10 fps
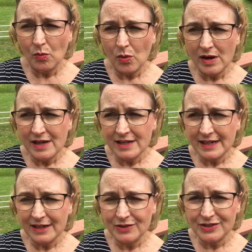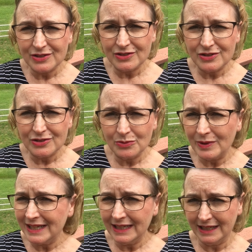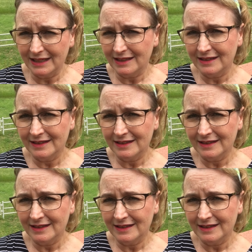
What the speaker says: what else do we need?